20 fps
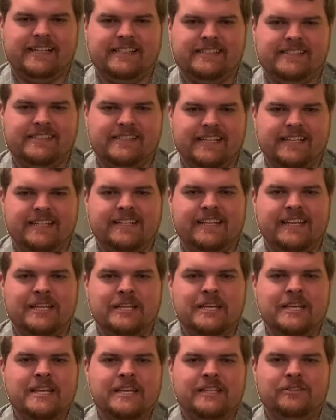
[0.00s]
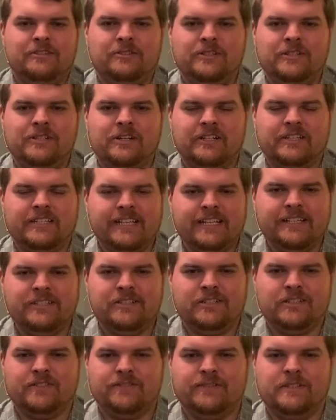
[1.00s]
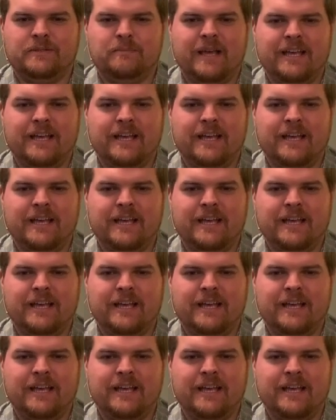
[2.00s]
on Sunday during our kids service.